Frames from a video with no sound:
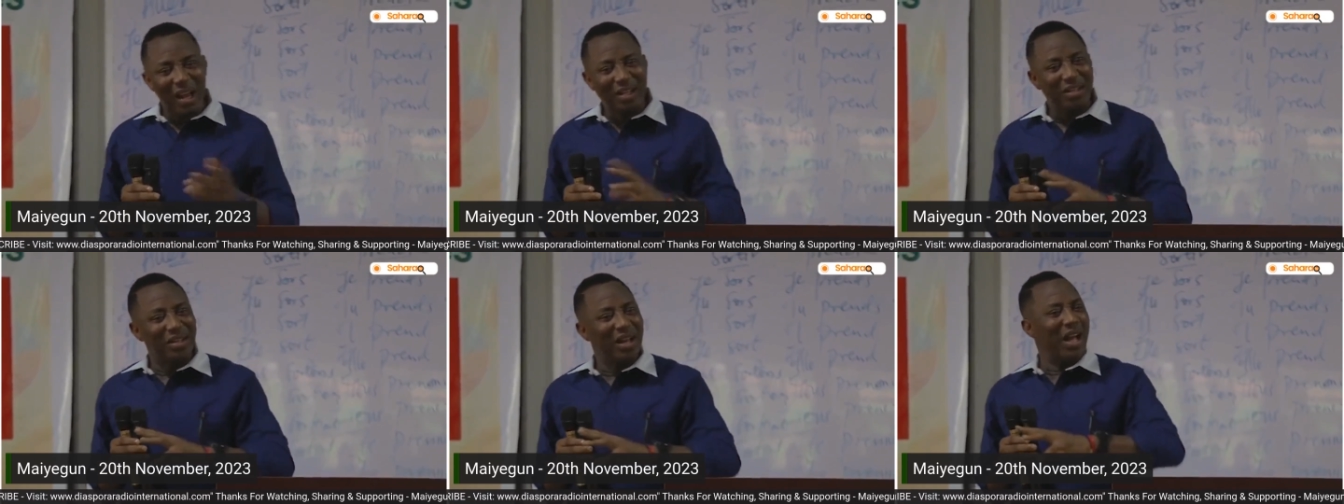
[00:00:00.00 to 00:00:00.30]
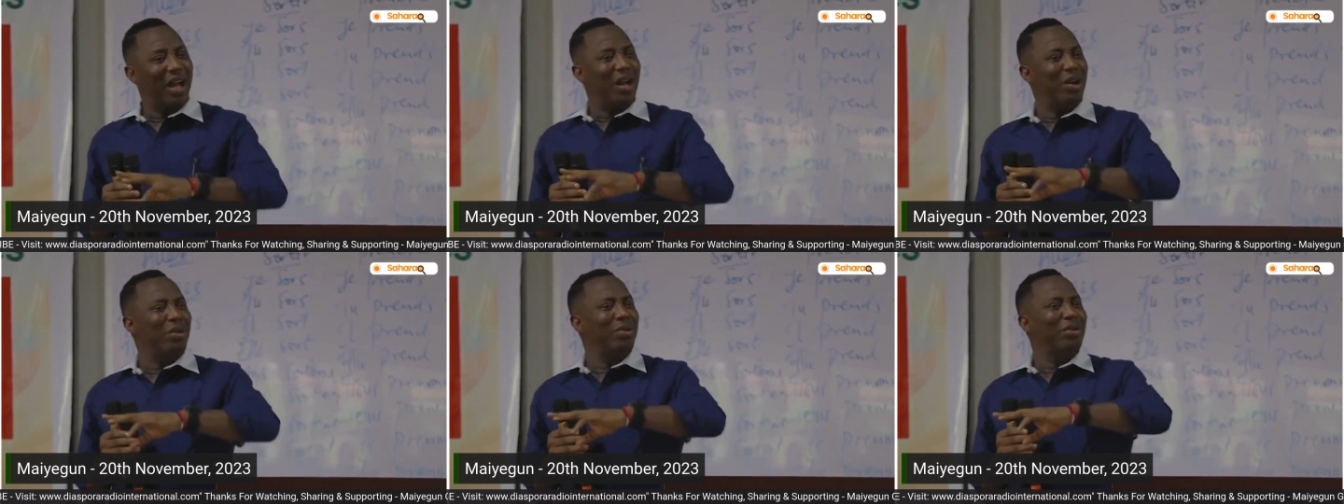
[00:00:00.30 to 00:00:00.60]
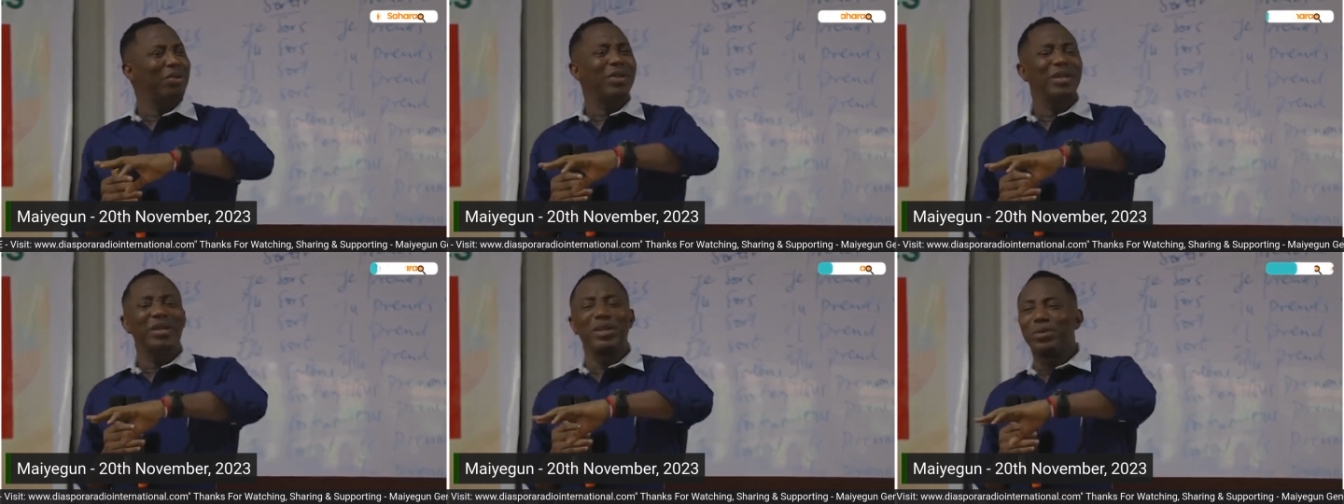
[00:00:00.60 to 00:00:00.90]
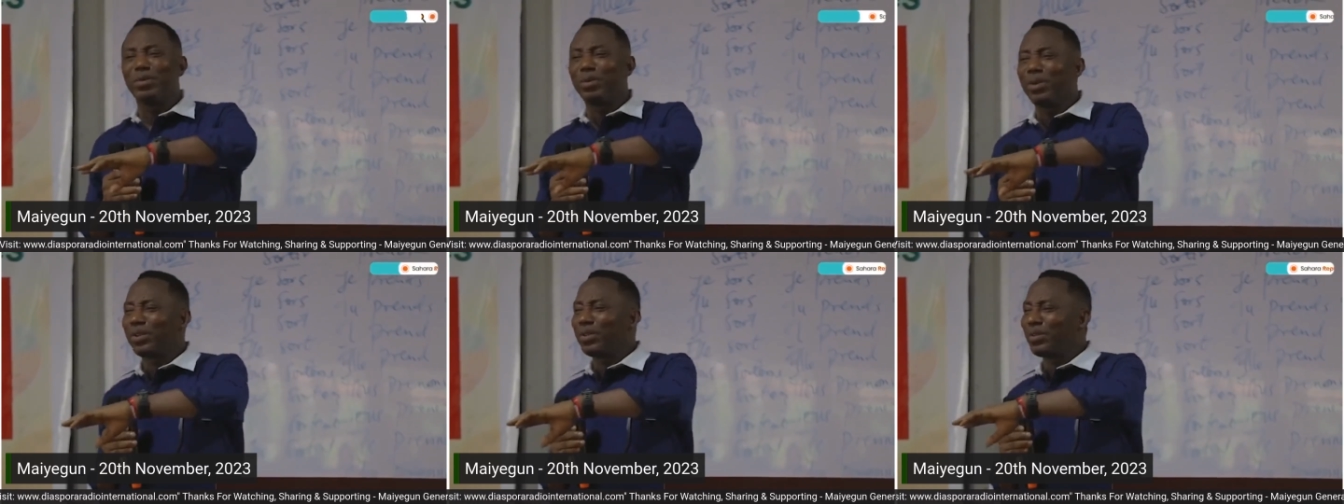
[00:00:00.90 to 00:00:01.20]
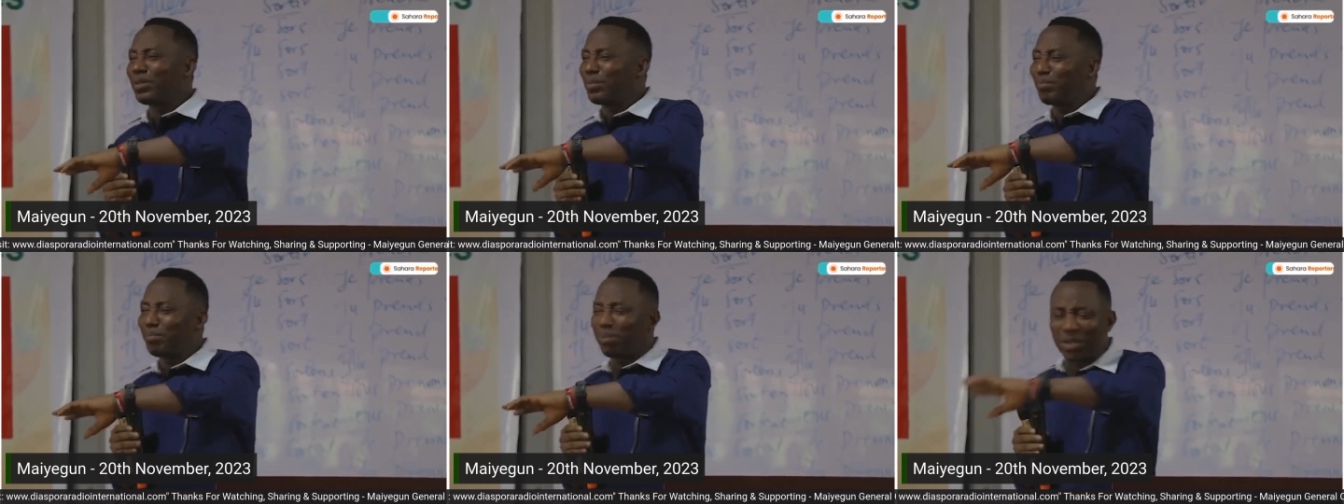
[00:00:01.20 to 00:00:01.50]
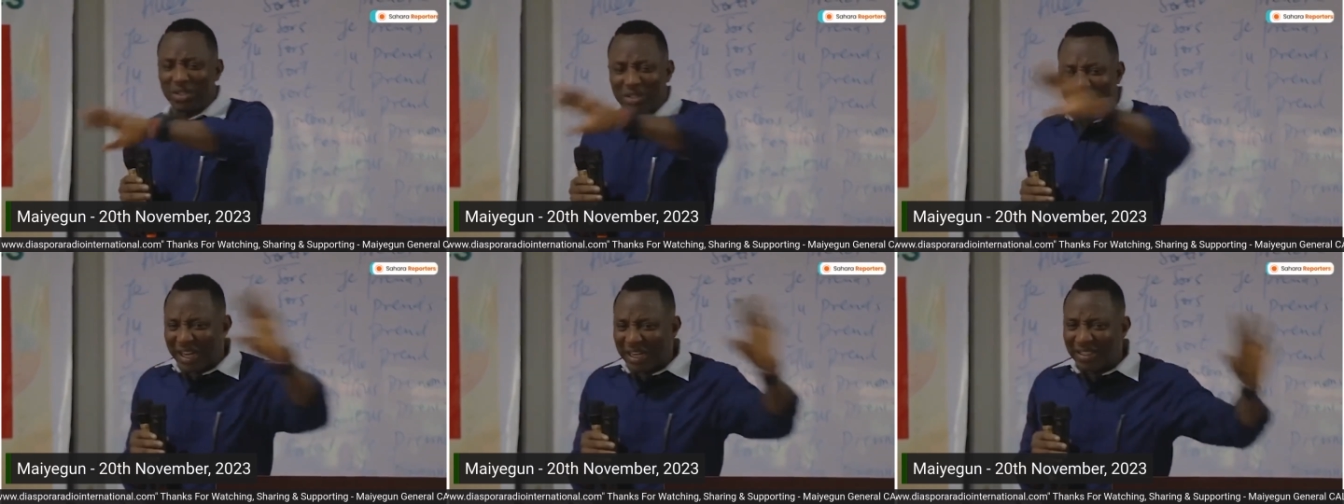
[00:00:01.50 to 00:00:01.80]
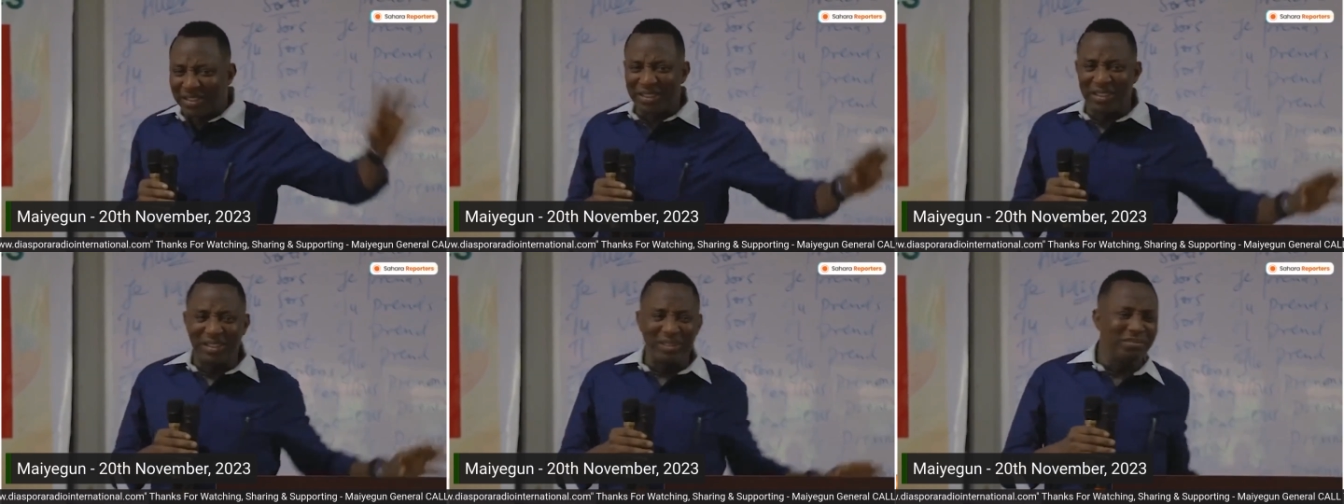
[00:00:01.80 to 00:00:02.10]
and how he was
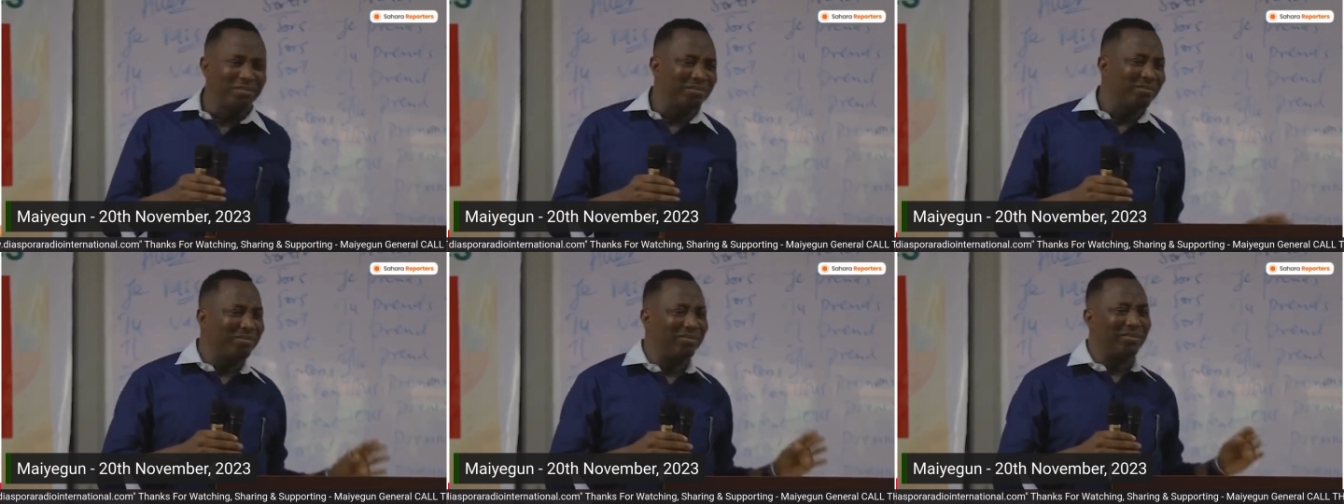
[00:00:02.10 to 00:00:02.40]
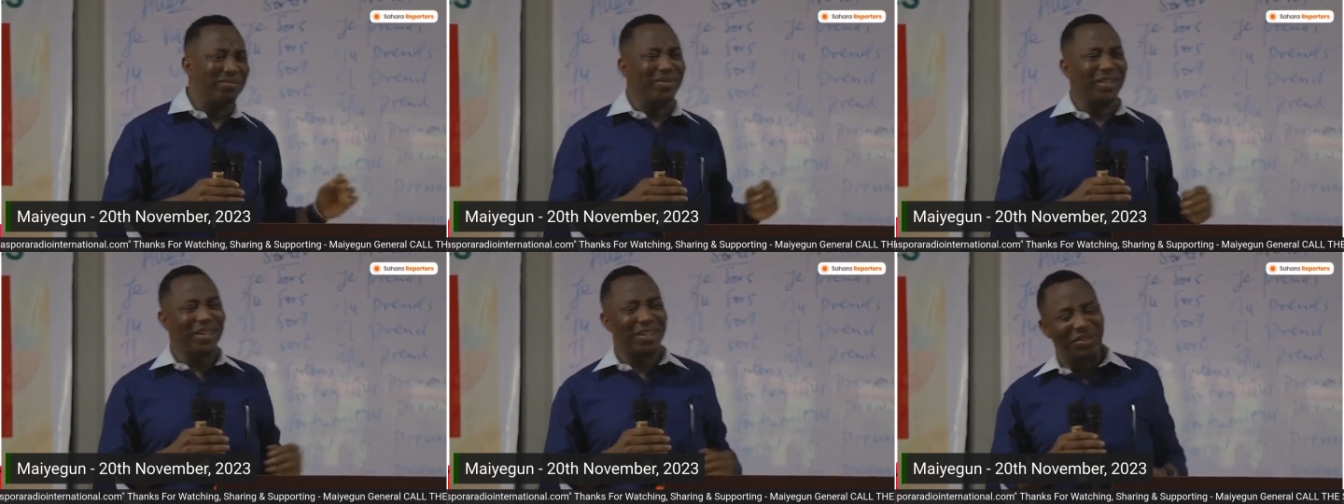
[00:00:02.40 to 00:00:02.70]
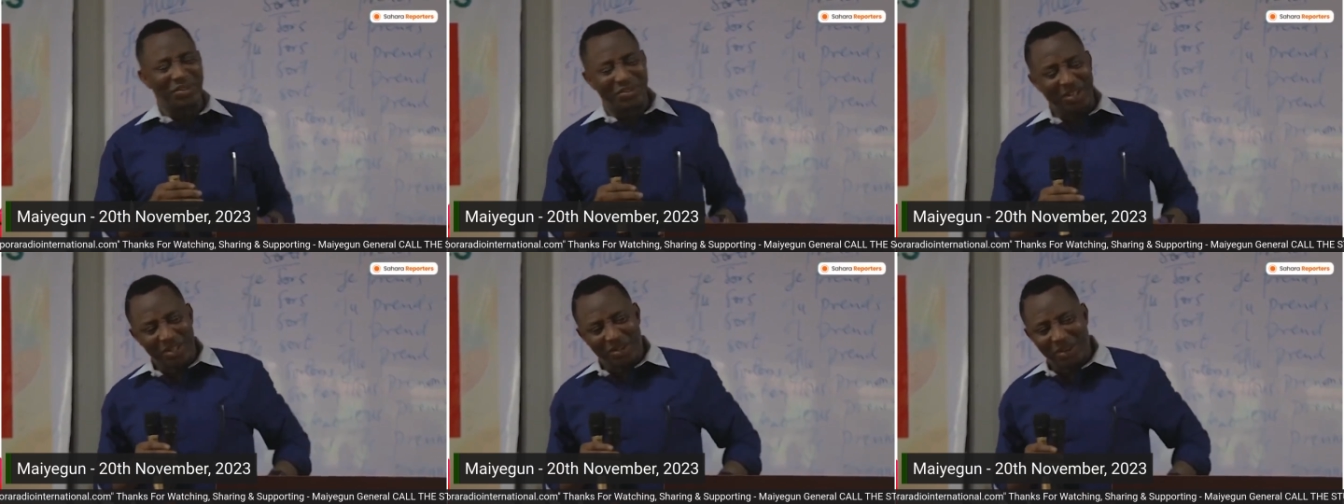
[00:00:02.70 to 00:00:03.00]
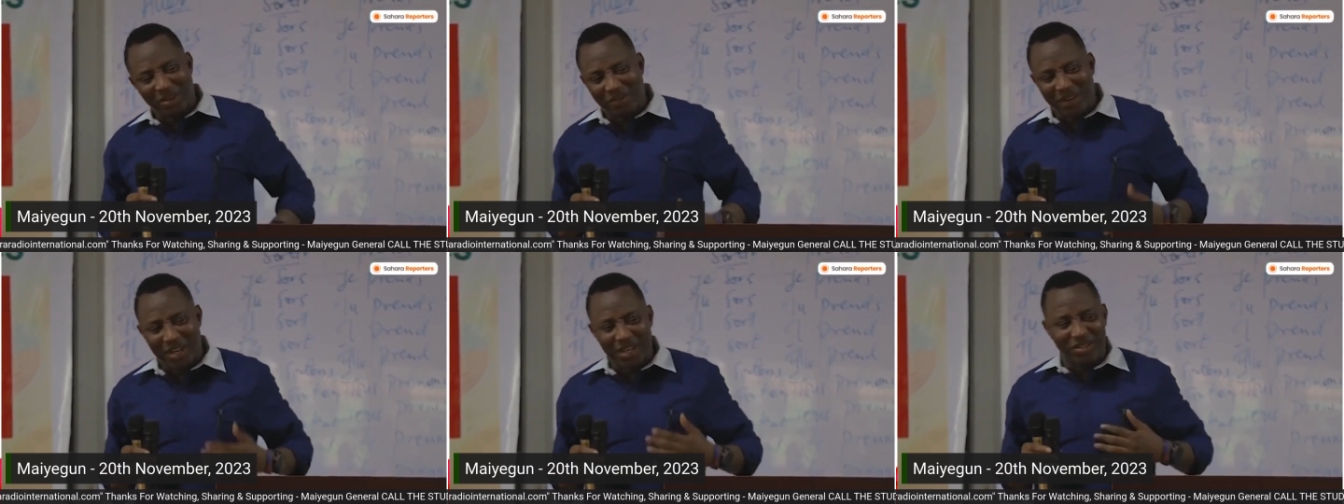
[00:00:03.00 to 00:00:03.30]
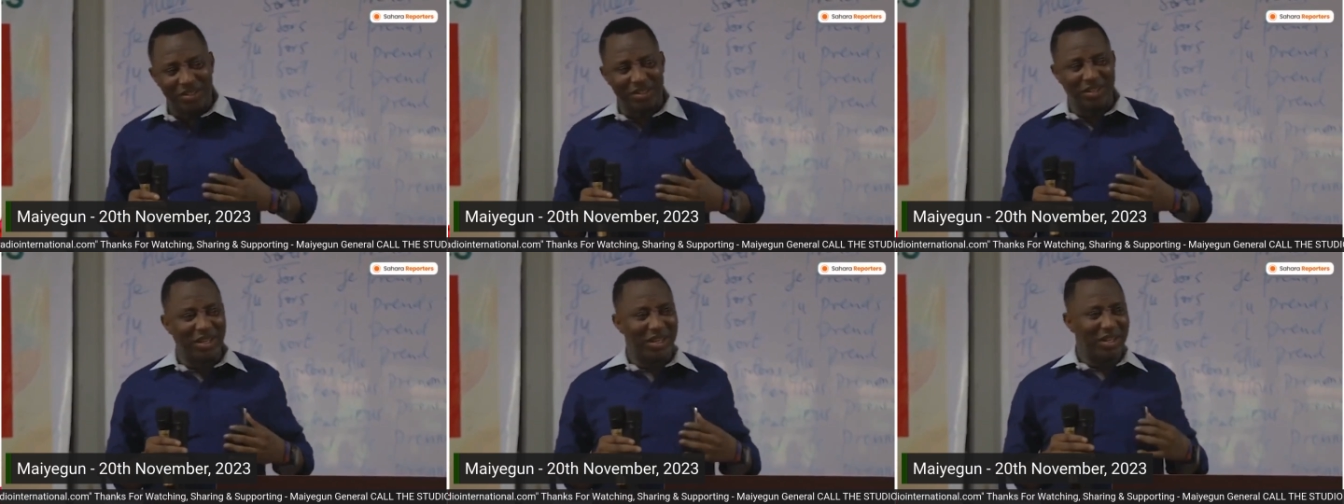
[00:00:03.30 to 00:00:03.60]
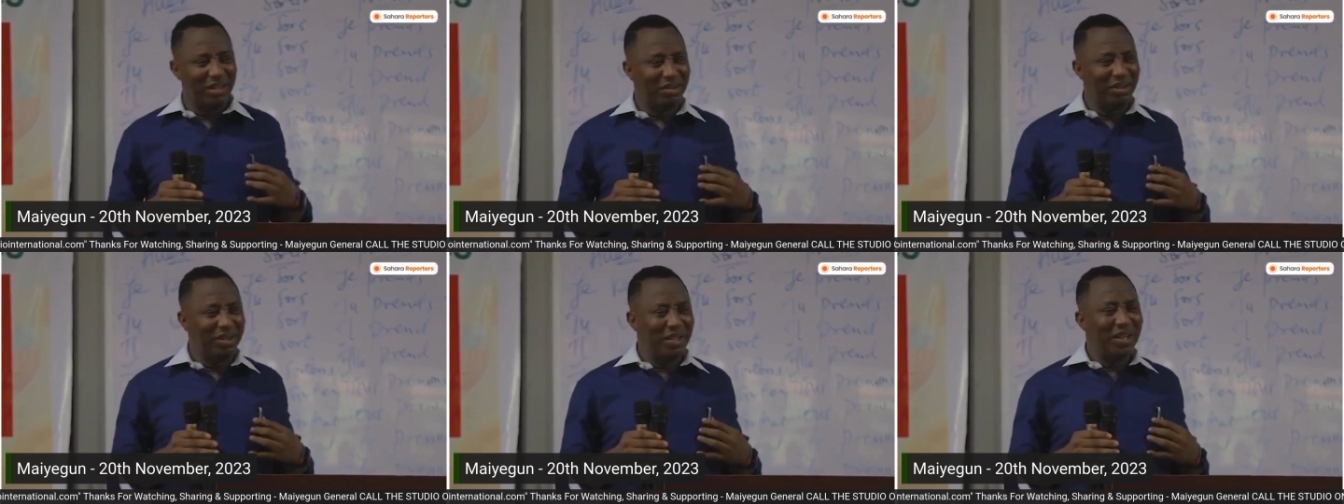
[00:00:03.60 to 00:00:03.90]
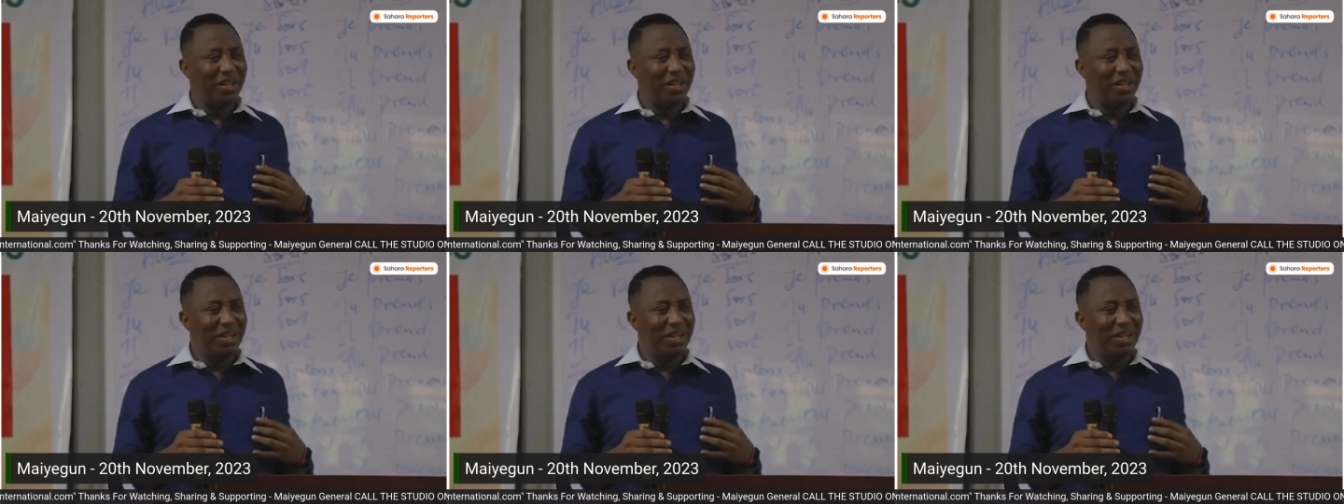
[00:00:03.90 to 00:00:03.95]
protecting the interests of Nigeria.